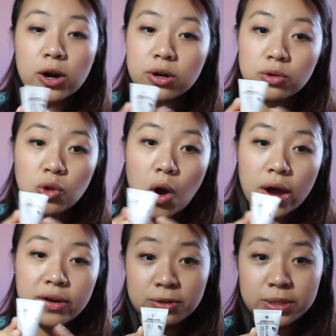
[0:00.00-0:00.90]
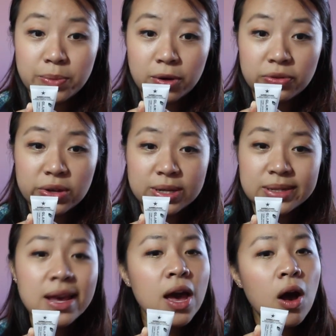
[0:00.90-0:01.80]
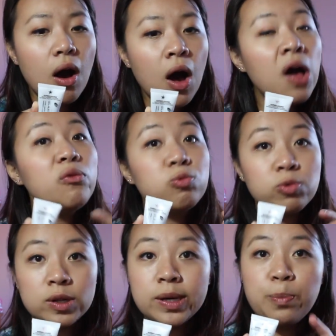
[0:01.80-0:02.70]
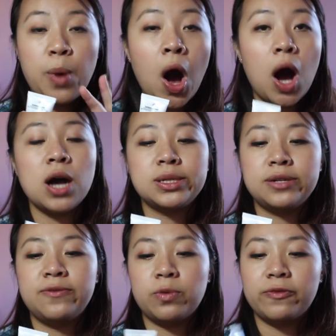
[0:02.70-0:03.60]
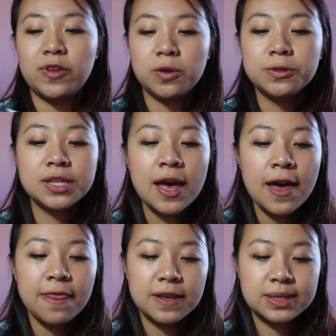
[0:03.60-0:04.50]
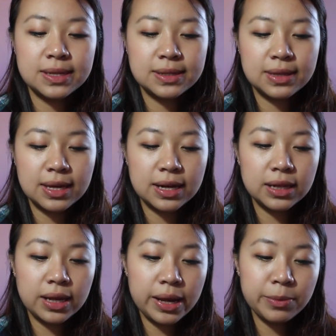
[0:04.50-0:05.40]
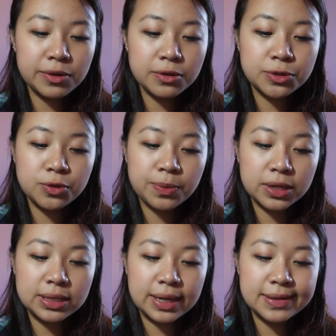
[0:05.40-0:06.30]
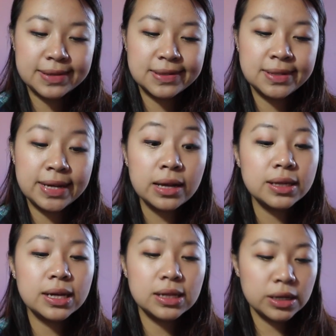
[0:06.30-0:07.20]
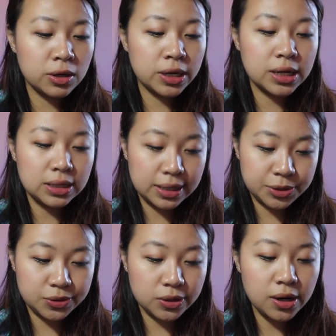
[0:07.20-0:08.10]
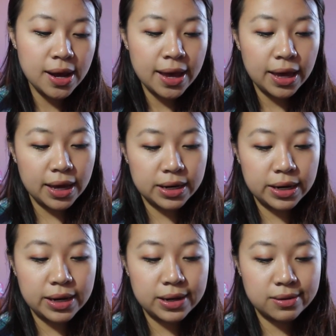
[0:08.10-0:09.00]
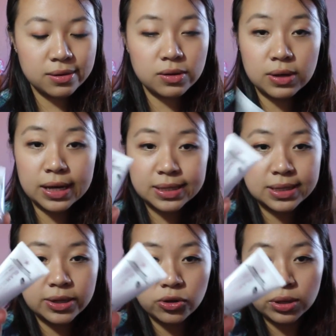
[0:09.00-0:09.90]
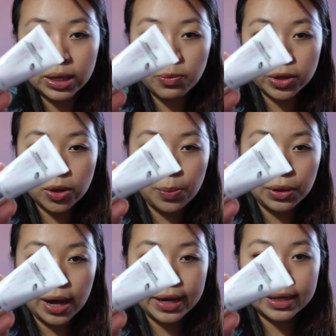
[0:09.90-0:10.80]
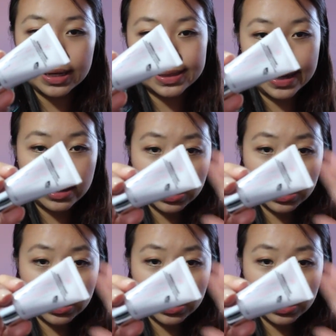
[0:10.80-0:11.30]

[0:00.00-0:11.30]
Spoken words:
I heard a lot of reviews about this. All really positive reviews. This is the GlamGlow Super Cleanse Daily Clearing Cleanser. And it's literally, when you apply it, it's like